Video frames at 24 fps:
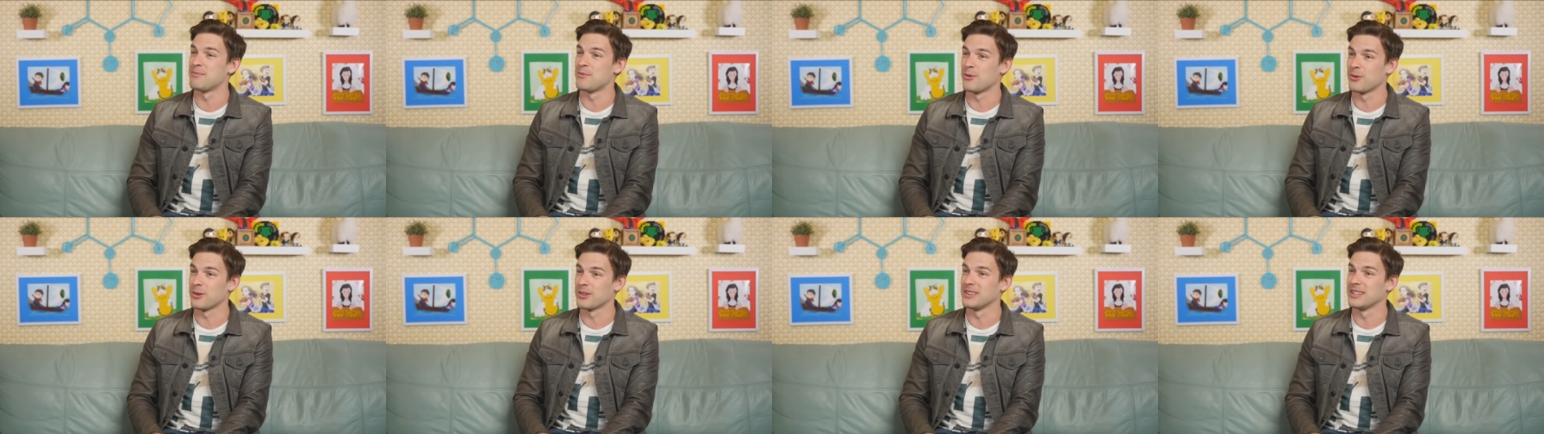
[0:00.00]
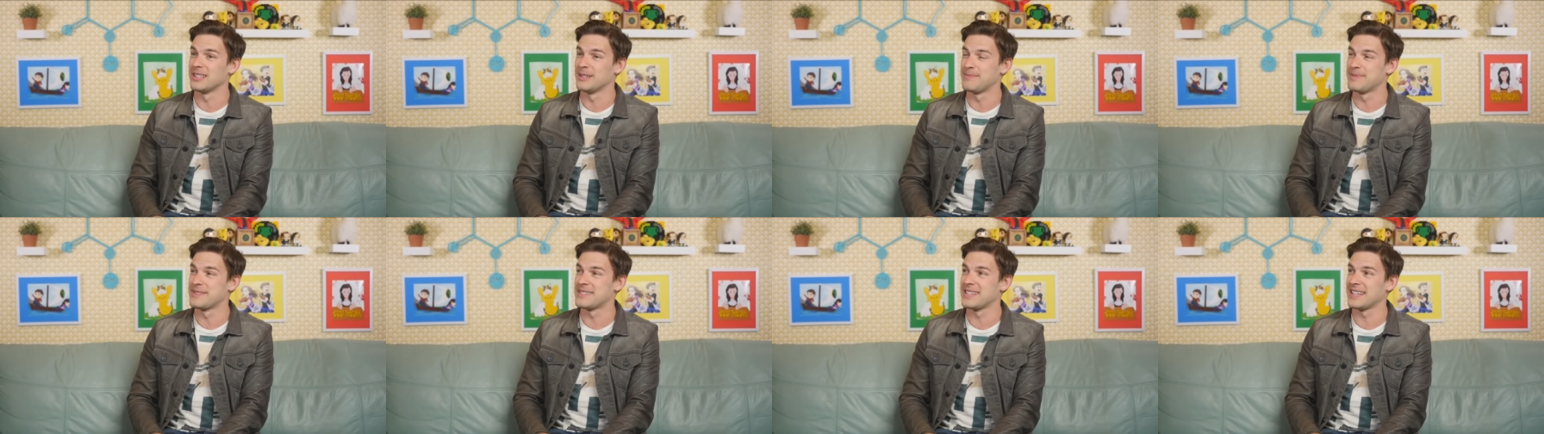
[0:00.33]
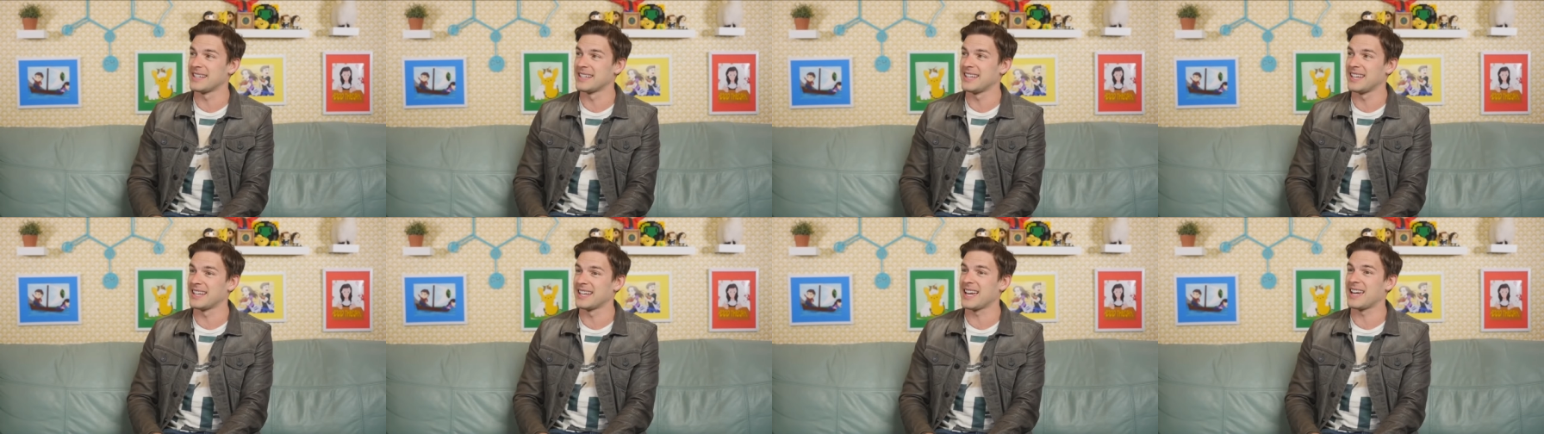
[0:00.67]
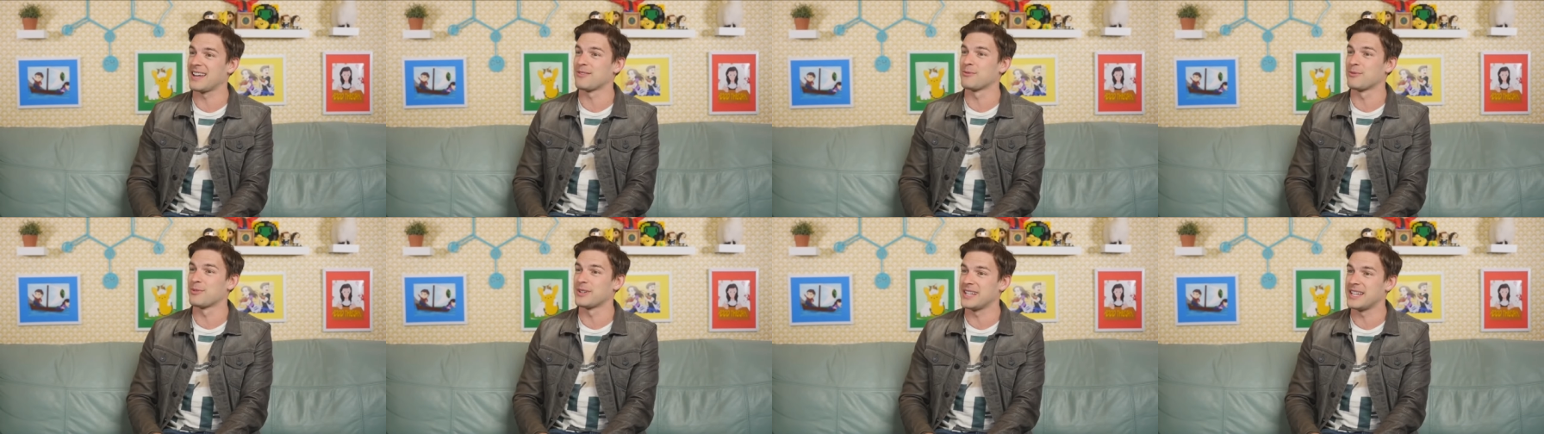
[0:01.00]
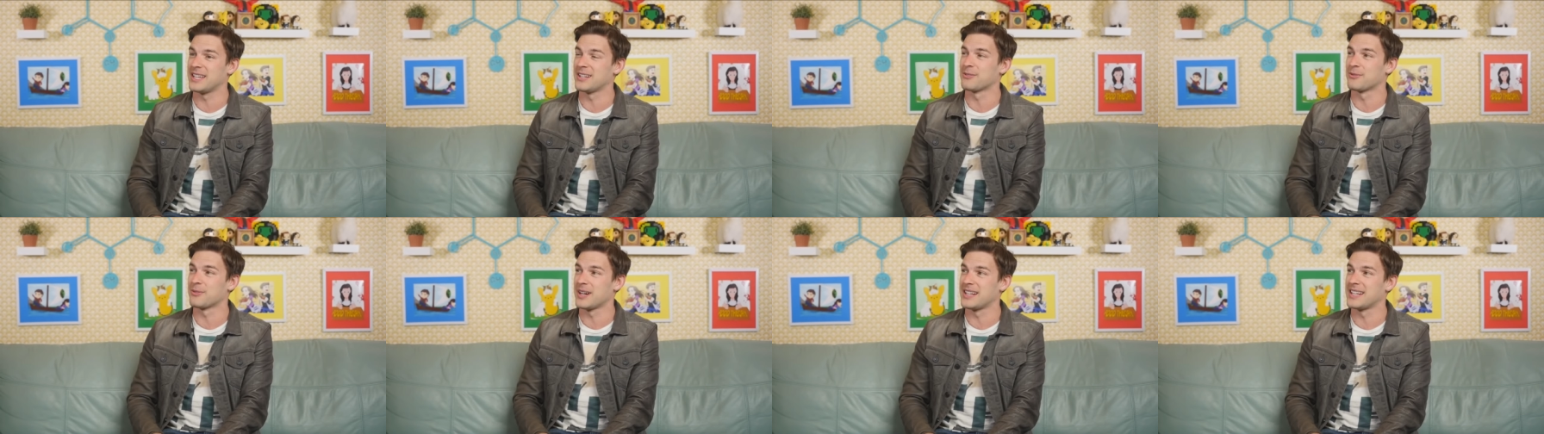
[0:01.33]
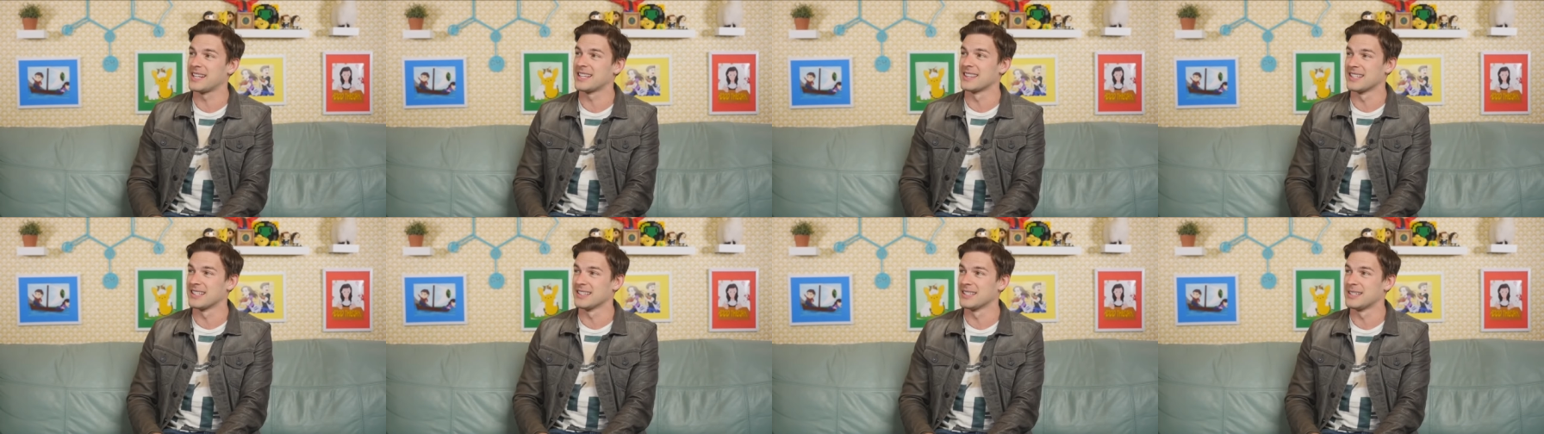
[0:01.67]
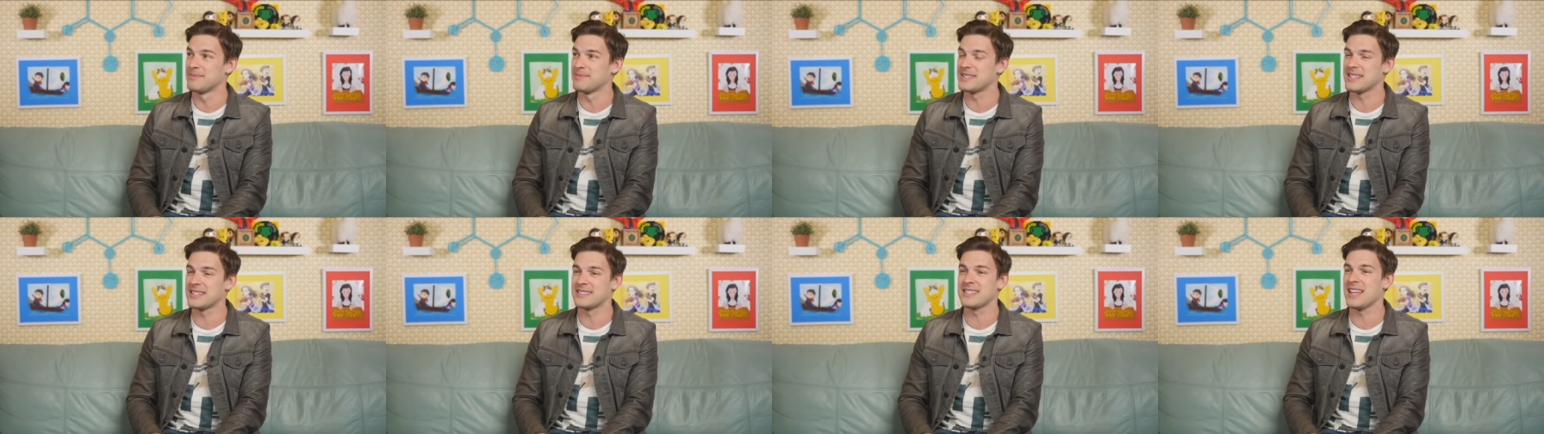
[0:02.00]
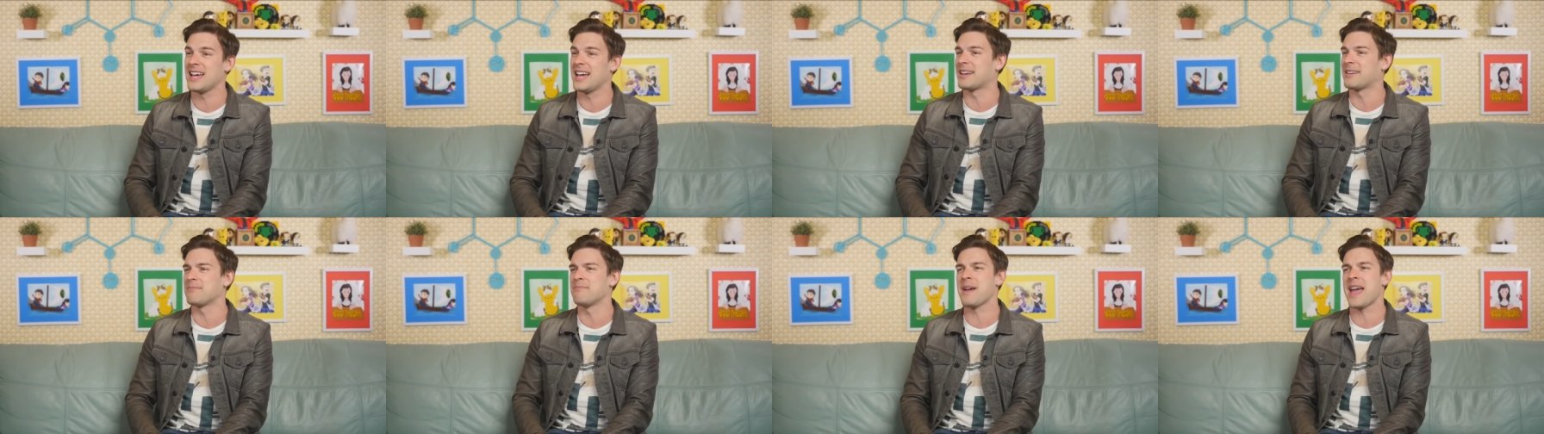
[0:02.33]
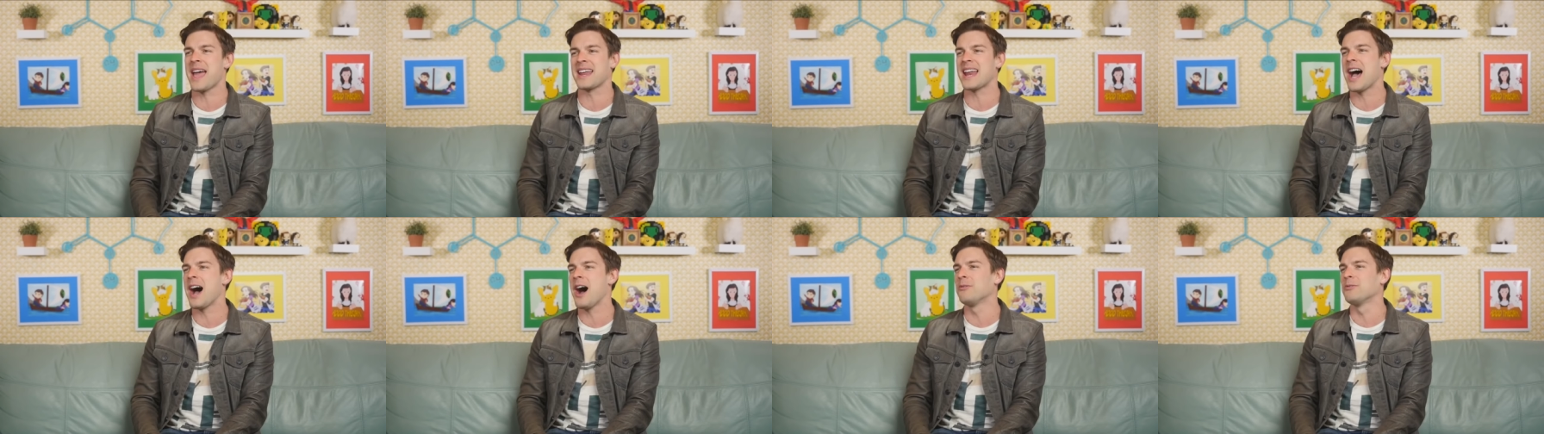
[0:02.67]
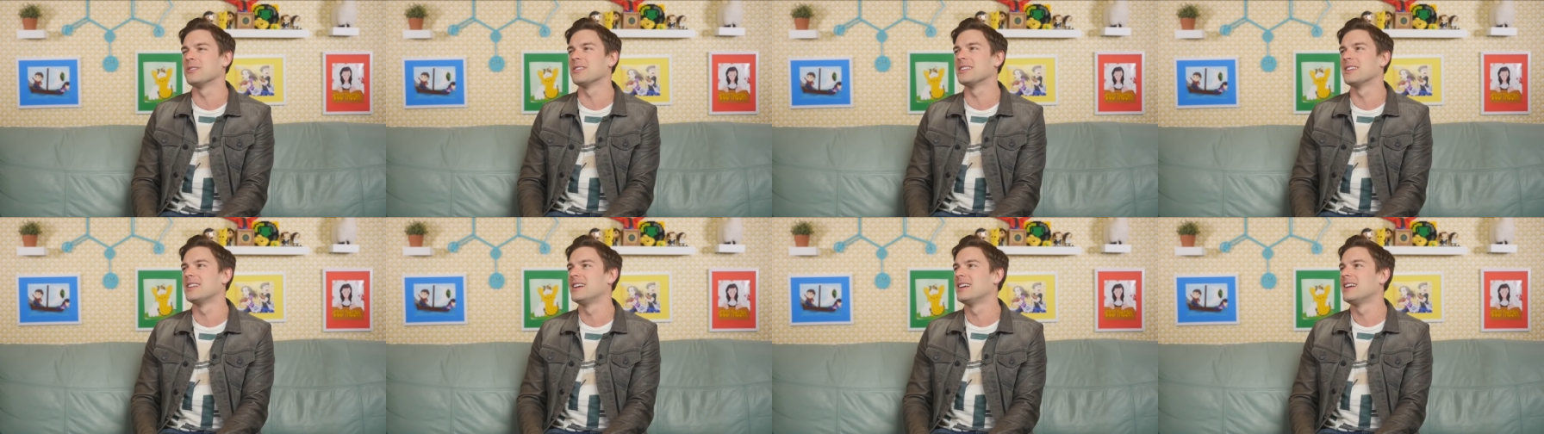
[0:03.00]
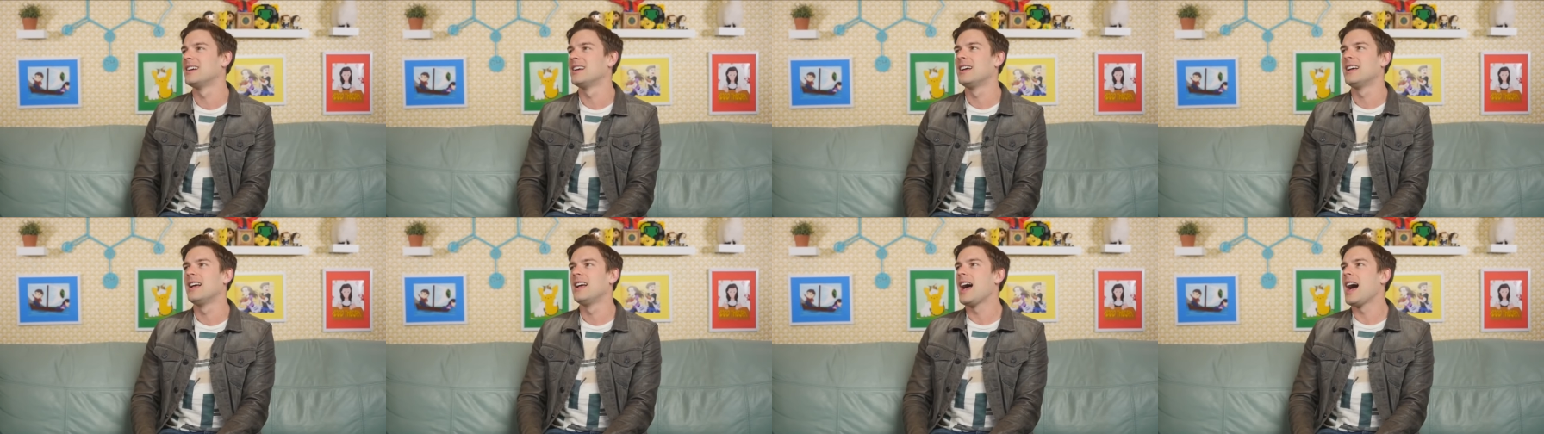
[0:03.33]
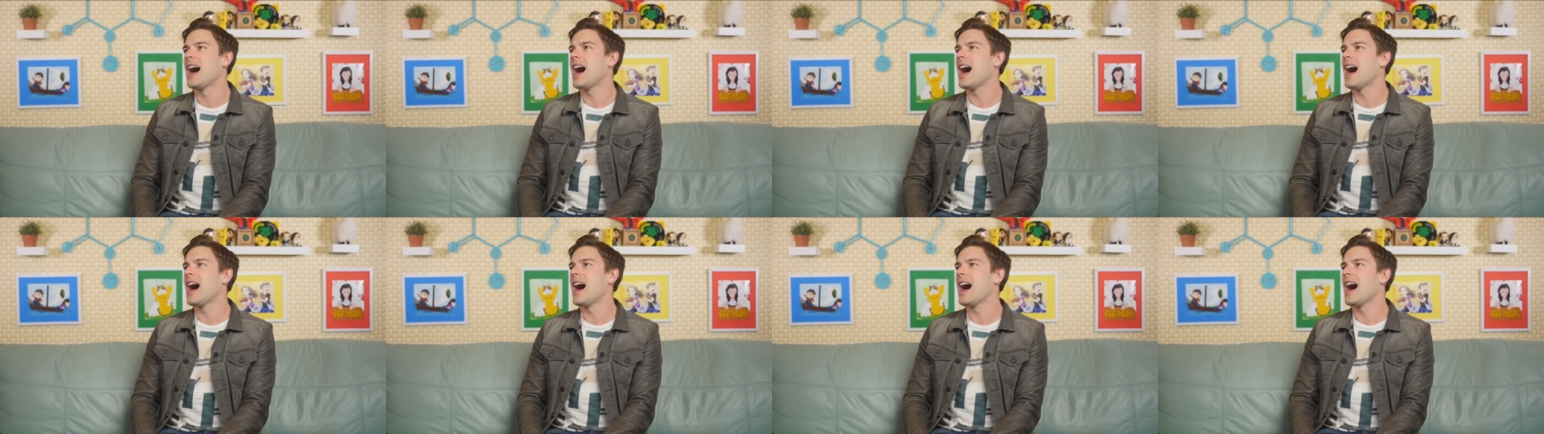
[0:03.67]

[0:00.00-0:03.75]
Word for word: and more lip syncing and reiterating the lips? It's like, man, and the rattle how, noise.